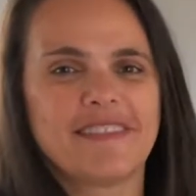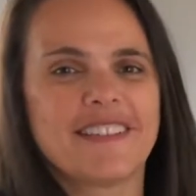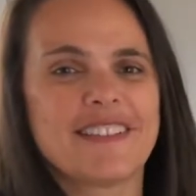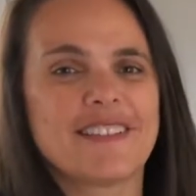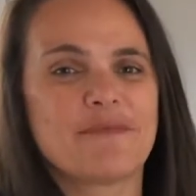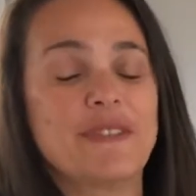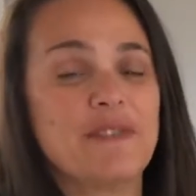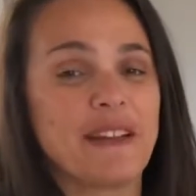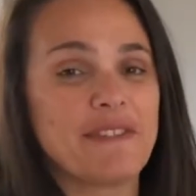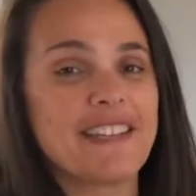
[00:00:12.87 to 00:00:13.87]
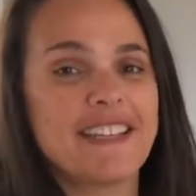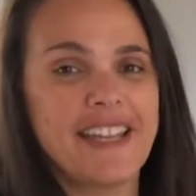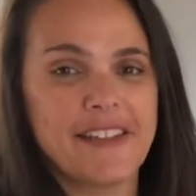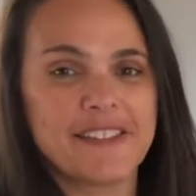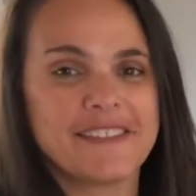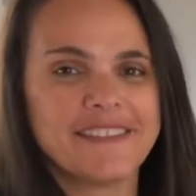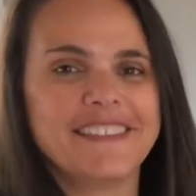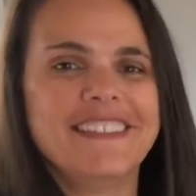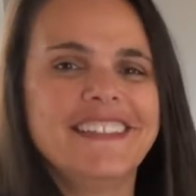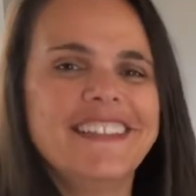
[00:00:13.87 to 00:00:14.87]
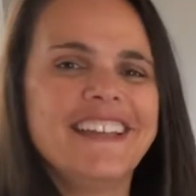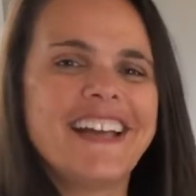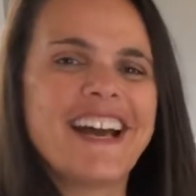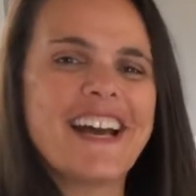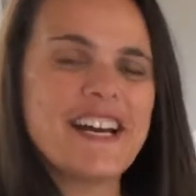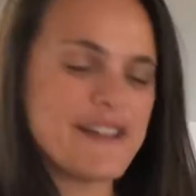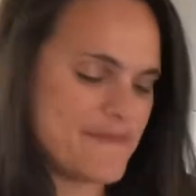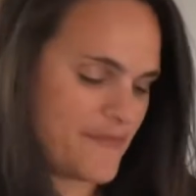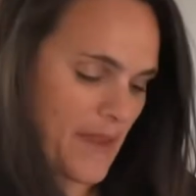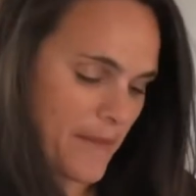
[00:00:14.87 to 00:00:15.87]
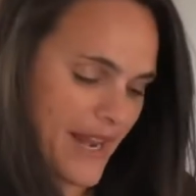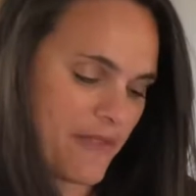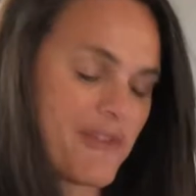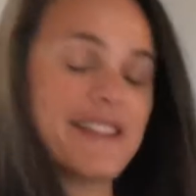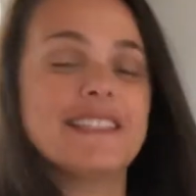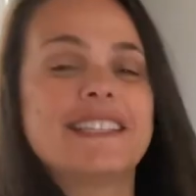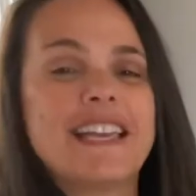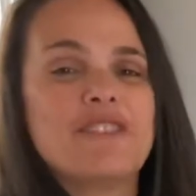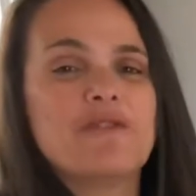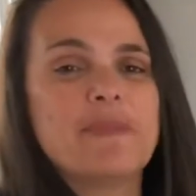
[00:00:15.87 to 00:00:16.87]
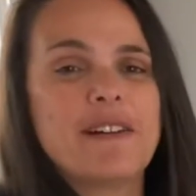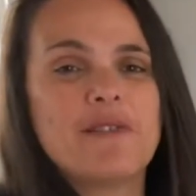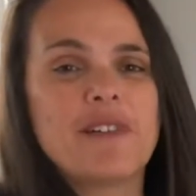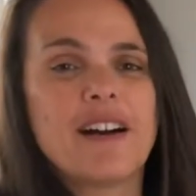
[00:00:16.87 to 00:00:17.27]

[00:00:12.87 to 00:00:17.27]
Because we do everything together. But I wanted to tell you about